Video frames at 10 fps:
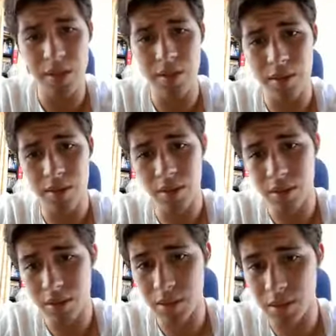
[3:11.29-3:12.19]
you need to
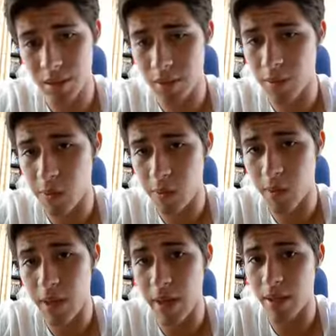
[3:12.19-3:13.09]

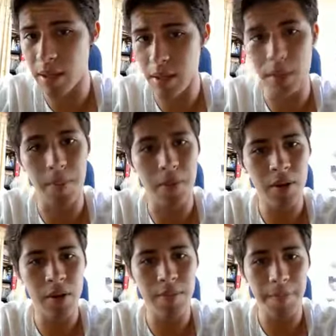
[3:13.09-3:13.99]
get the
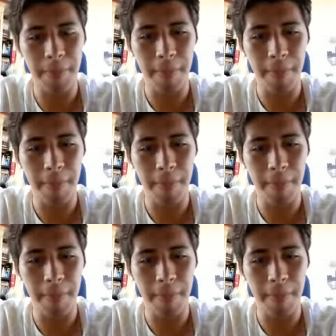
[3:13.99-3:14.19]
money,